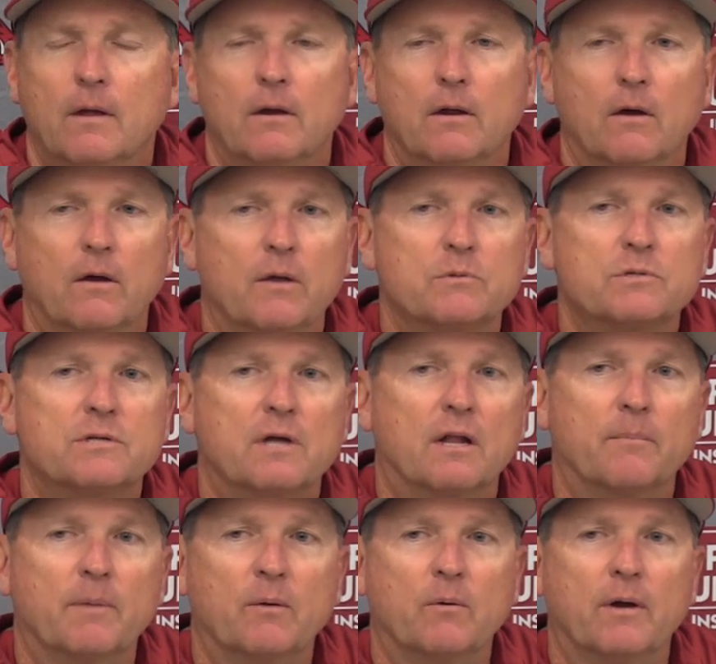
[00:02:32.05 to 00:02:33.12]
No, he was
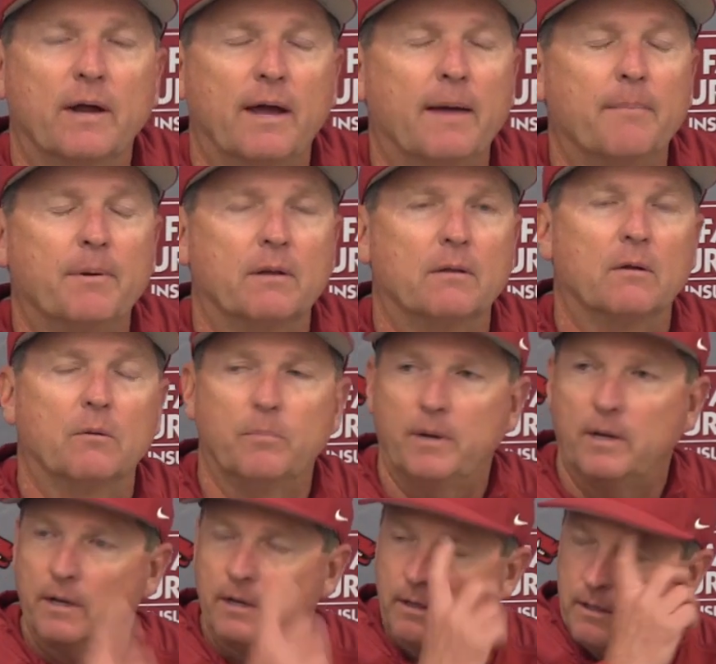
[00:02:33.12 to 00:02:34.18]
telling me what happened a little
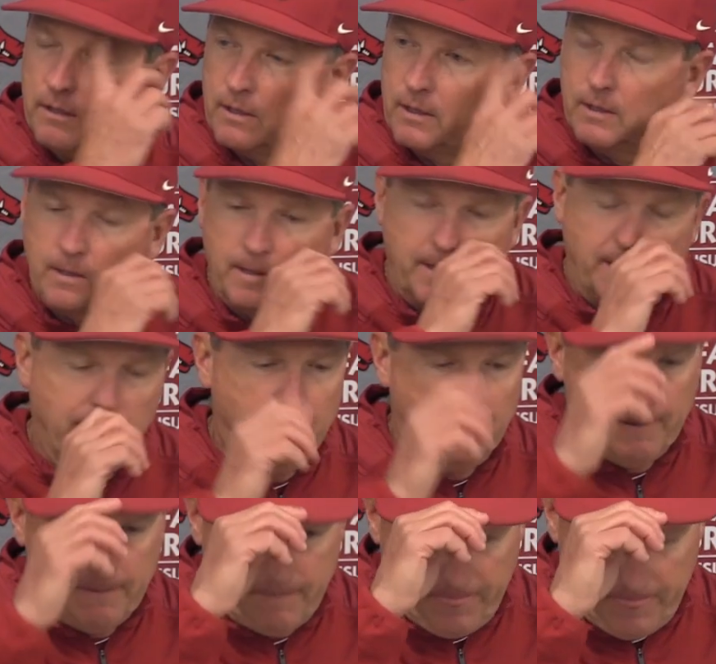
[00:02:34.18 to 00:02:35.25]
bit, and
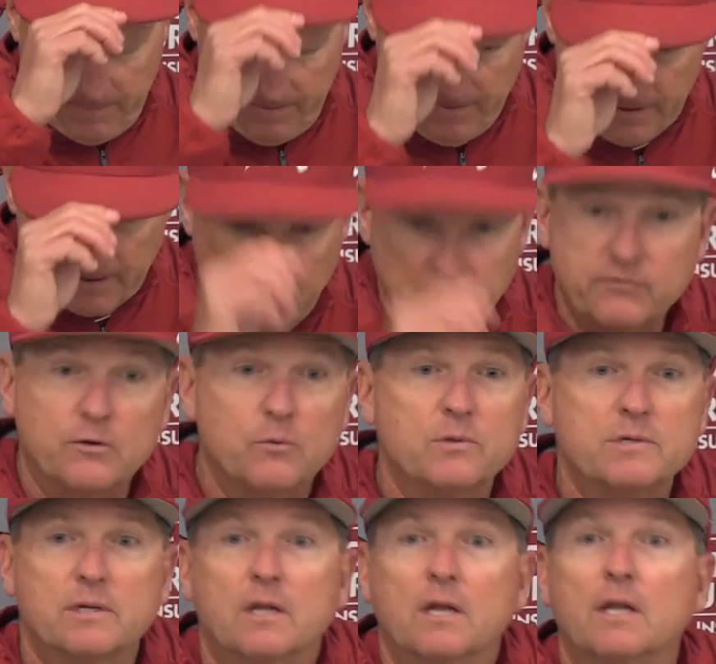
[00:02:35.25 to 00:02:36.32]
uh, I guess there
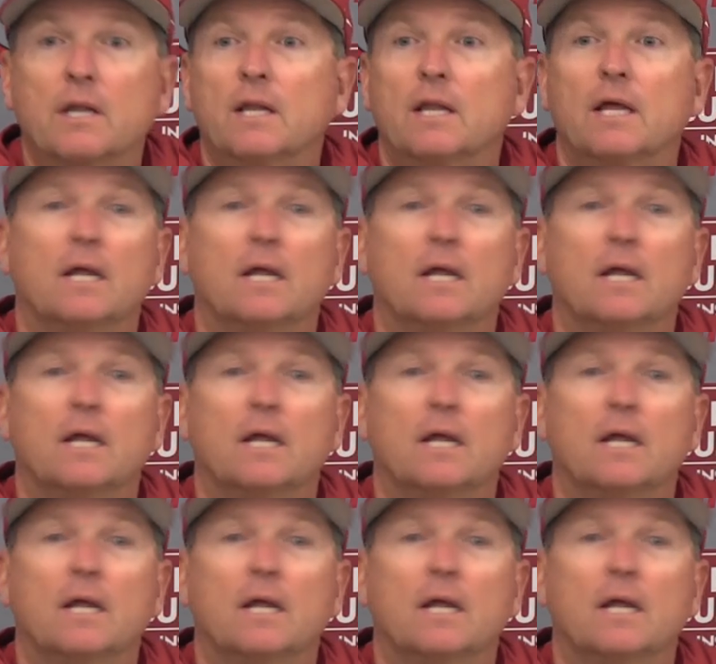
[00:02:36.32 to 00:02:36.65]
was a little